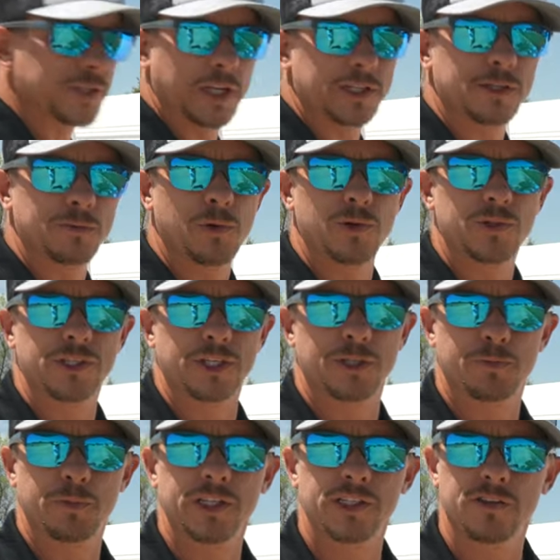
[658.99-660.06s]
that's the most
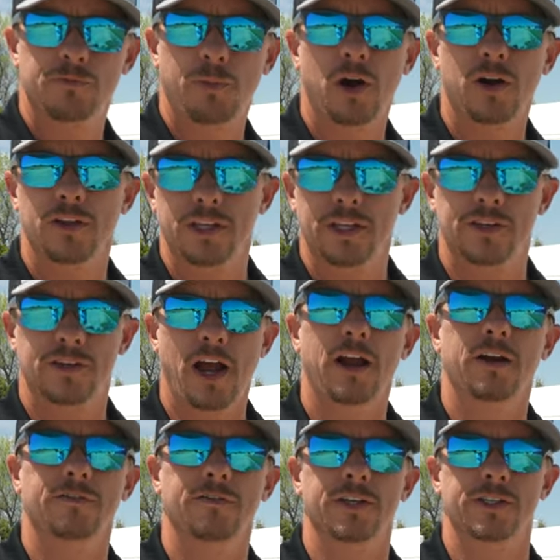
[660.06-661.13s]
expensive part of the
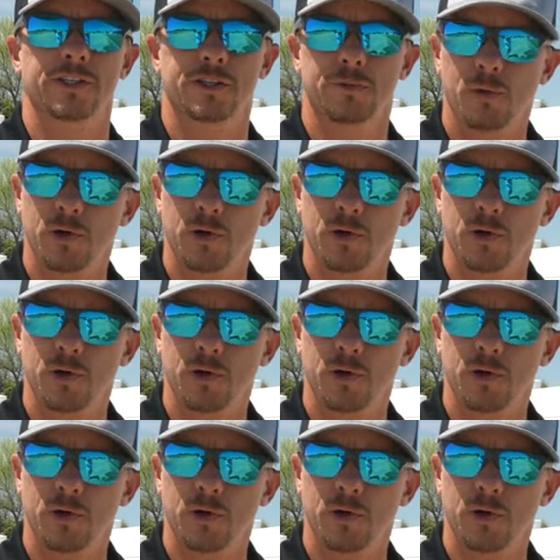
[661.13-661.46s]
entire fence, the